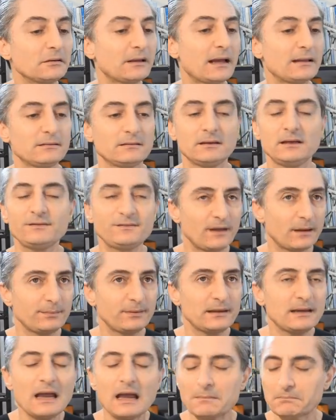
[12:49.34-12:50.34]
not that
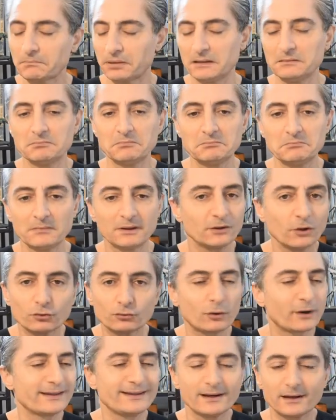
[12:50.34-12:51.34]
something happened.
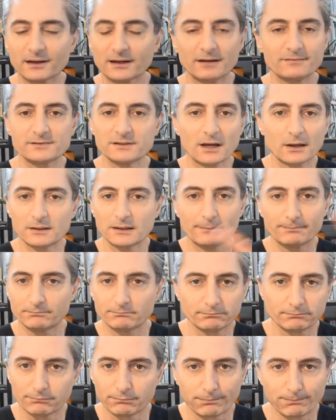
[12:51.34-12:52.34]
Don't worry, the aircraft is not
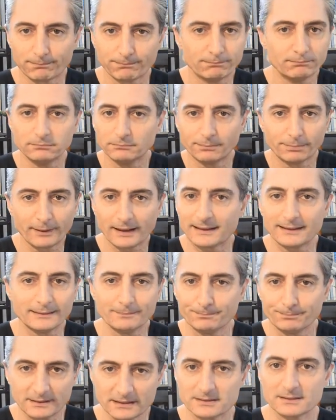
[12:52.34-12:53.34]
gonna break
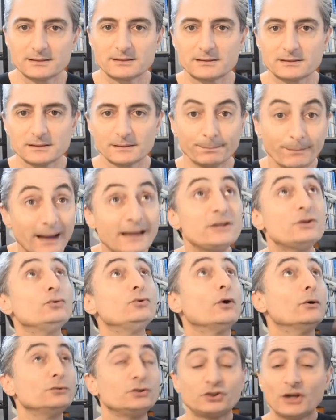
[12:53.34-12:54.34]
in pieces, but
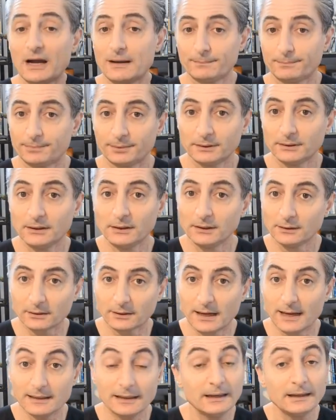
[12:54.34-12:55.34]
you don't jump.
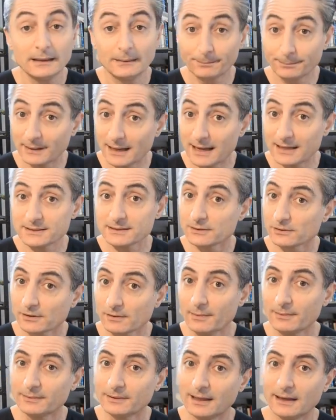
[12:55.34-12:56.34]
Okay. Plus,
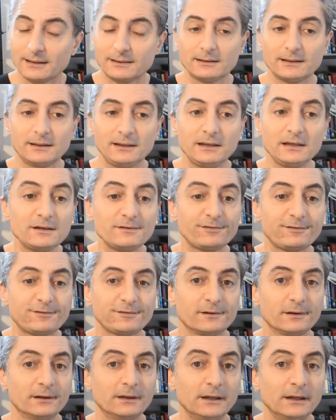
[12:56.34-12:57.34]
remember that
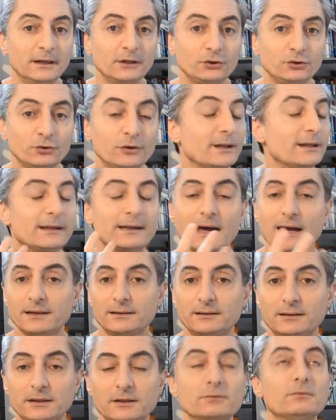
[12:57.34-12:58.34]
if during the
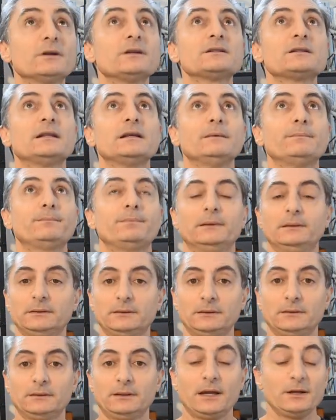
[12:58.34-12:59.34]
night you want to sleep,
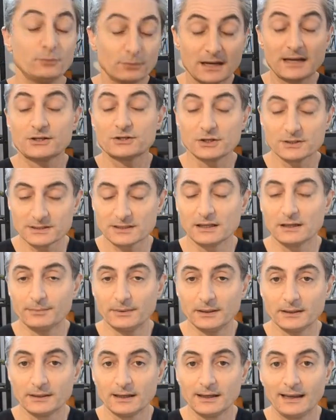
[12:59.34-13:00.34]
you're actually
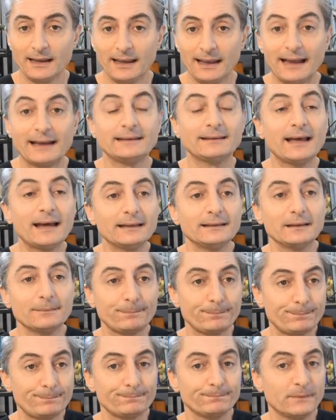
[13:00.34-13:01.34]
sleeping, and
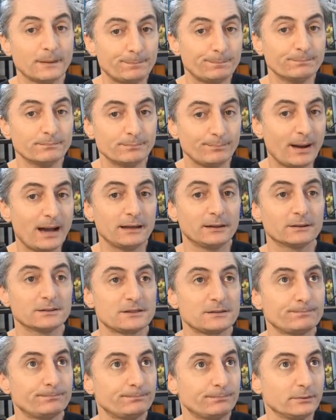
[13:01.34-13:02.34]
then the
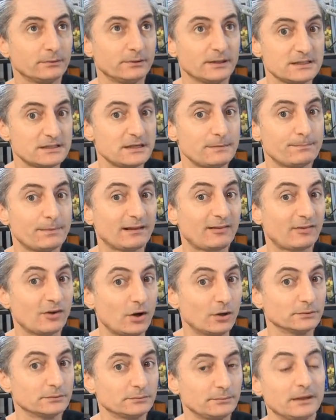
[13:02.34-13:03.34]
pilots put the seatbelts
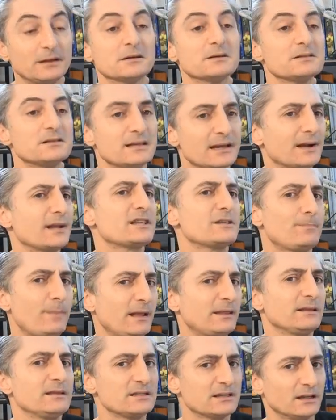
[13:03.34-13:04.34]
on because they're
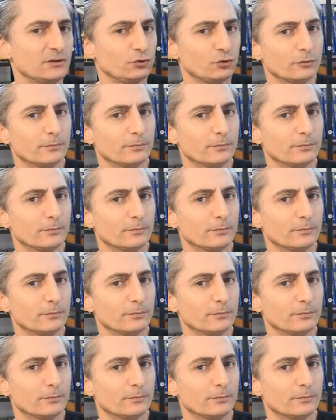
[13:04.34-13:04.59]
expecting a